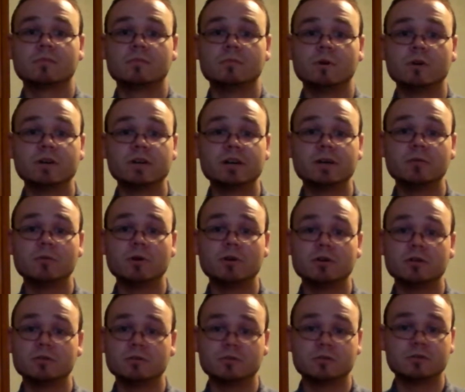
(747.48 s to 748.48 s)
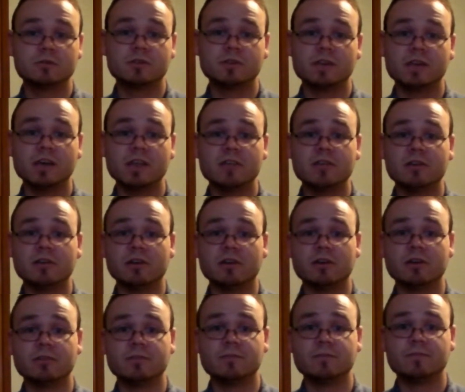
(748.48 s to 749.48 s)
We're going to work together
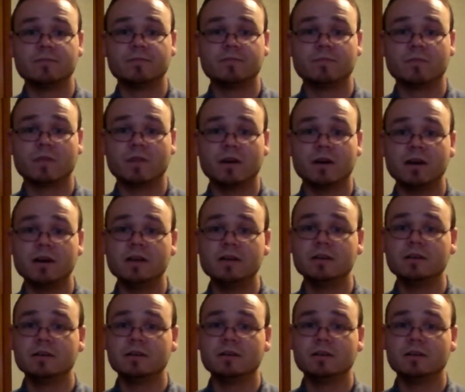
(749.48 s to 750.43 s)
here. Alright?